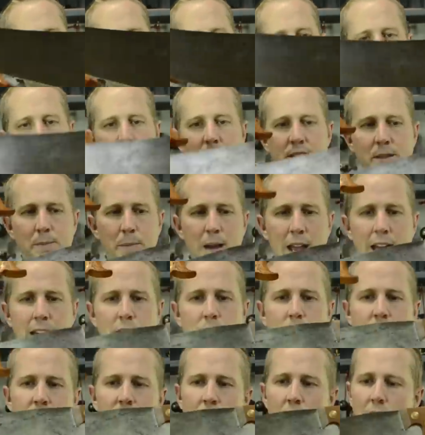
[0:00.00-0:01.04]
these
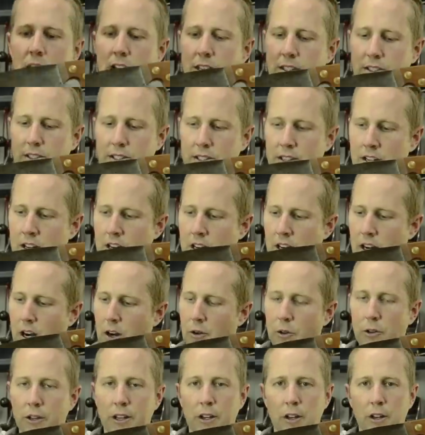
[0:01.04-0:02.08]
panel saws are
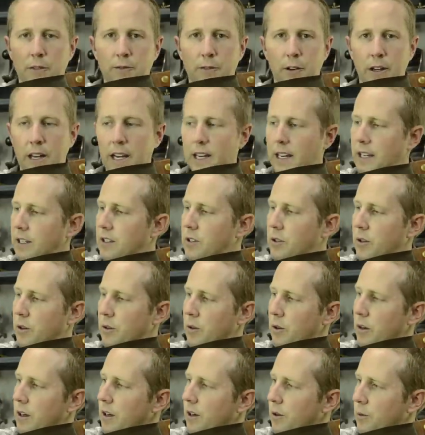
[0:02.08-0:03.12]
really good for getting
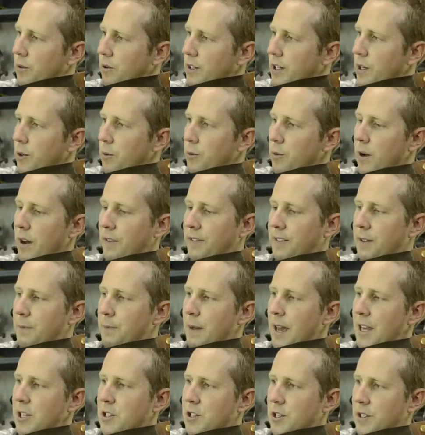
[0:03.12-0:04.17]
to a, a, your rough
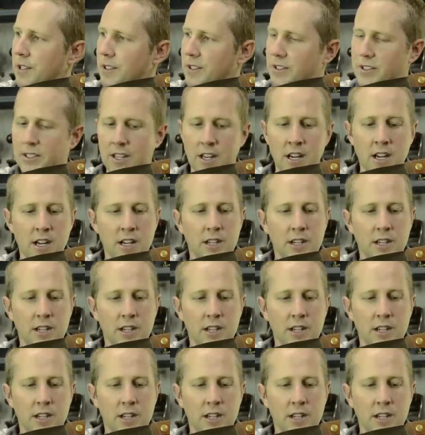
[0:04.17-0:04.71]
dimensions.